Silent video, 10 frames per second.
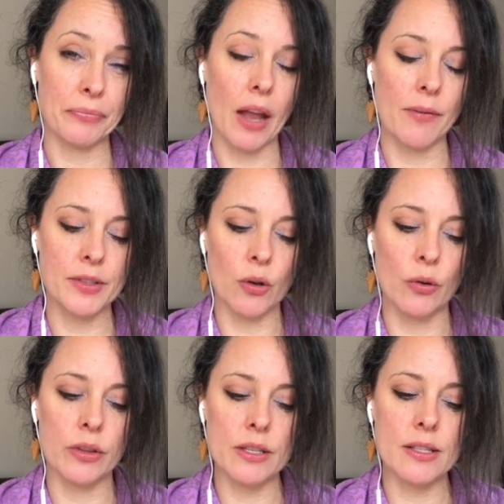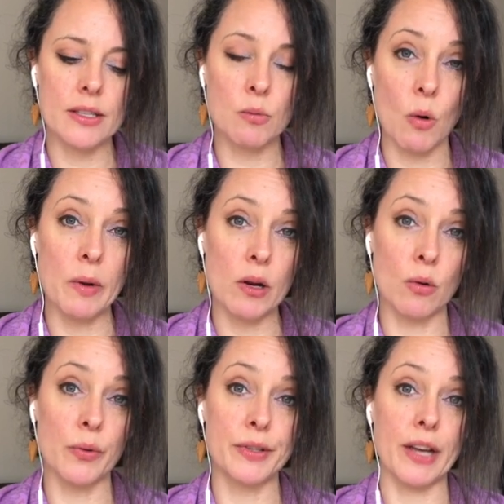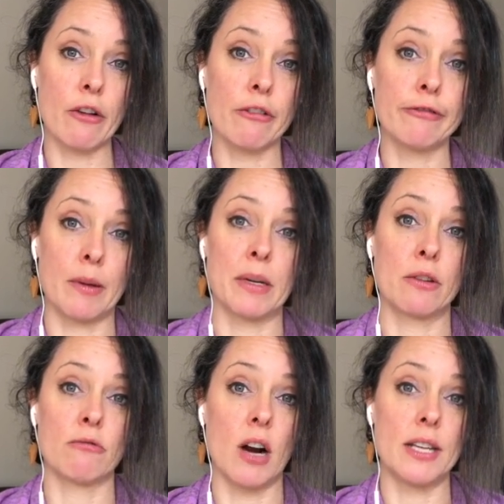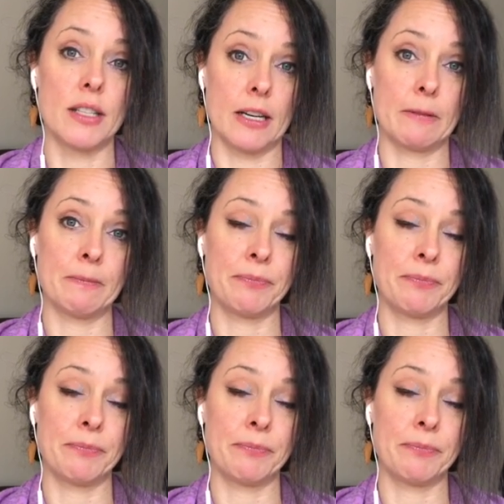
And so this is what we call the sacred feminine rising.